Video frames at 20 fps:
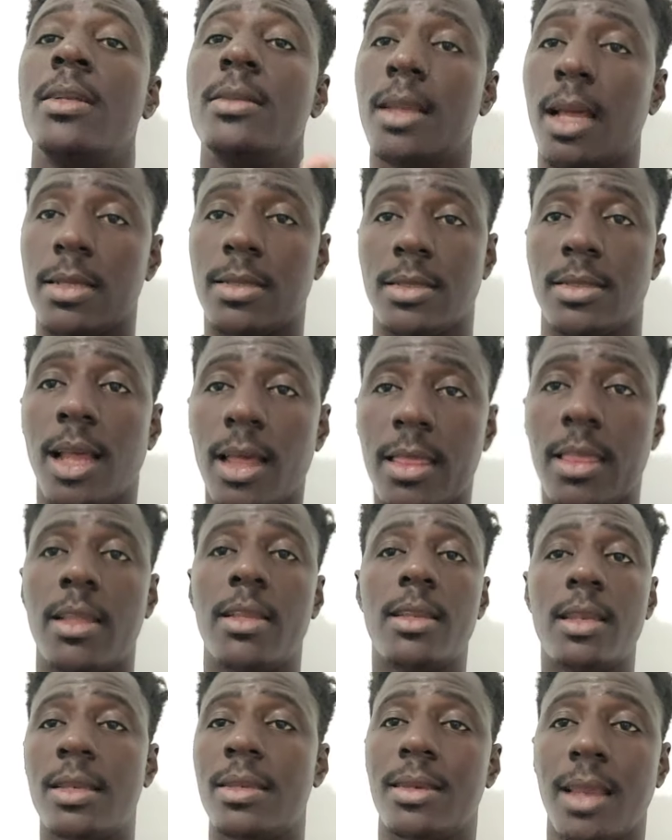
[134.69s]
There's
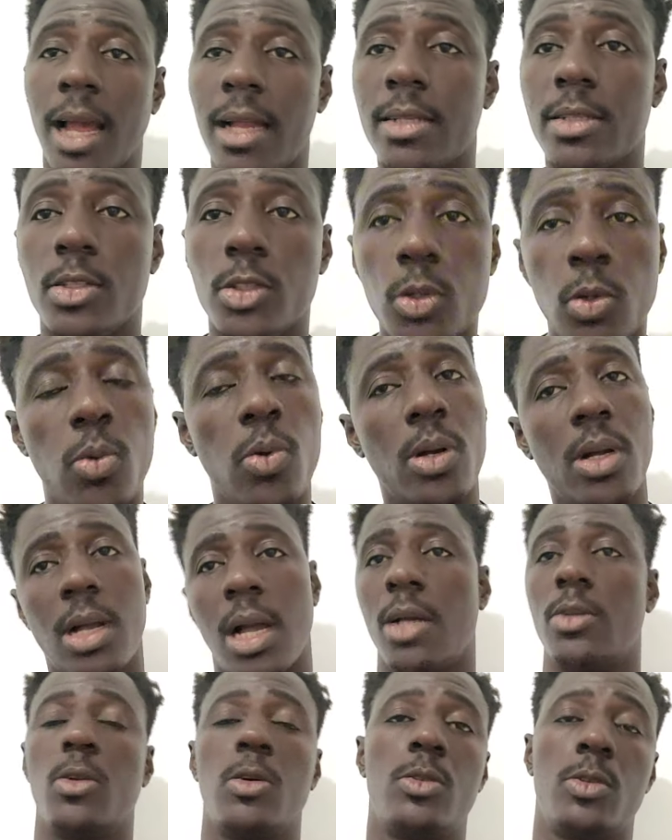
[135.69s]
nothing that you
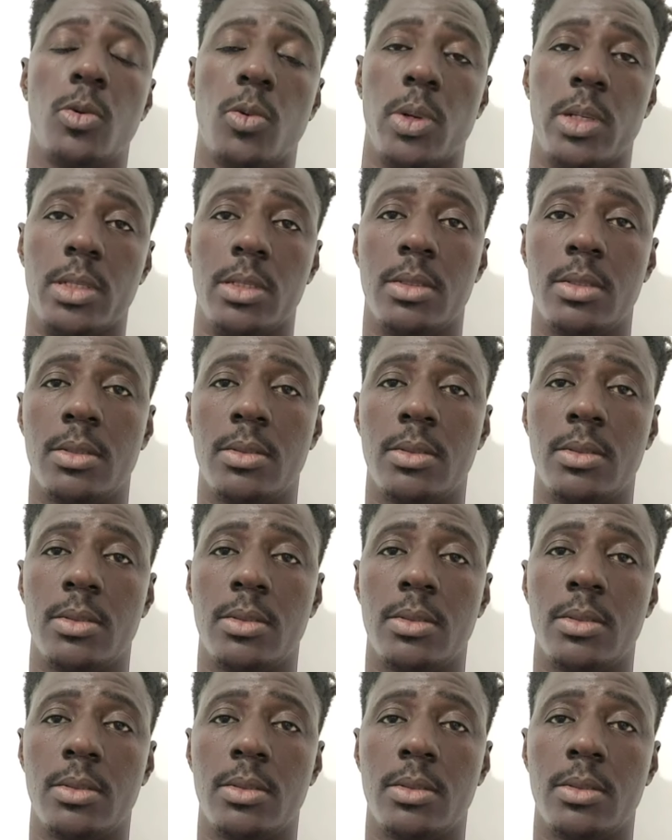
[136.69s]
cannot do it.